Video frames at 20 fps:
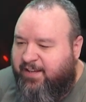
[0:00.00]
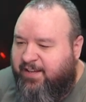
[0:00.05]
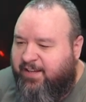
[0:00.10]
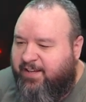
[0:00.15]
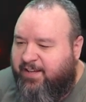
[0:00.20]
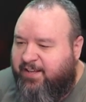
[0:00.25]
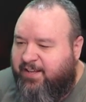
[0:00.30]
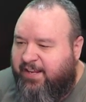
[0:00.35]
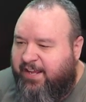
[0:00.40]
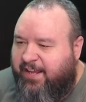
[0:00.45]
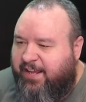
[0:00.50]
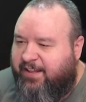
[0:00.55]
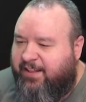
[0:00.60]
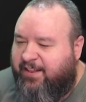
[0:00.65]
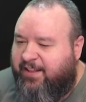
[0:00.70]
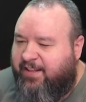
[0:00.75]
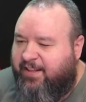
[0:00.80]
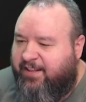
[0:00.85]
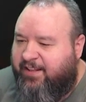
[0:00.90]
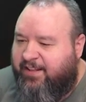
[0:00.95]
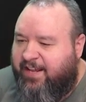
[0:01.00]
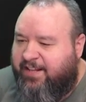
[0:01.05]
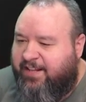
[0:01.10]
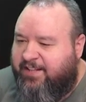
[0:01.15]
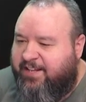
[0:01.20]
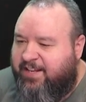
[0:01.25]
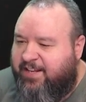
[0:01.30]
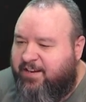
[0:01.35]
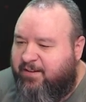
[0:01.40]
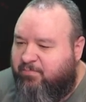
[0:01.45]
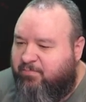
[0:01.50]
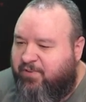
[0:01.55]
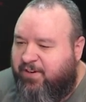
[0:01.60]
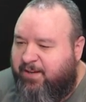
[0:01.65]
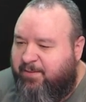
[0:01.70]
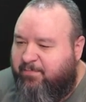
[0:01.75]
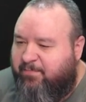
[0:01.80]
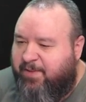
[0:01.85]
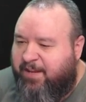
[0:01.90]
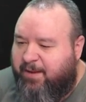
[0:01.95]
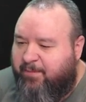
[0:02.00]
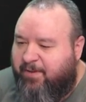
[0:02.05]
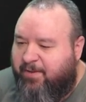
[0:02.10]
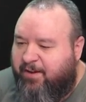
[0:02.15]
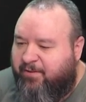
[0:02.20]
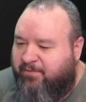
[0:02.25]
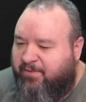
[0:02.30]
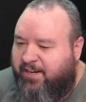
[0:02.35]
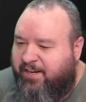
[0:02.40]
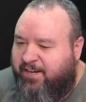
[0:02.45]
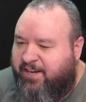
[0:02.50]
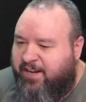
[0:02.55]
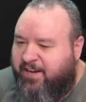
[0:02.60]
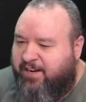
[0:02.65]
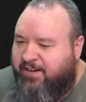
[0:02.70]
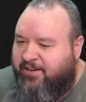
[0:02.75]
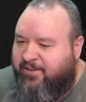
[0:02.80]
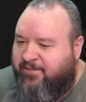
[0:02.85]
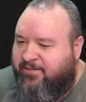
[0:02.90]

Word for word: Well, that did a pretty big amount right there.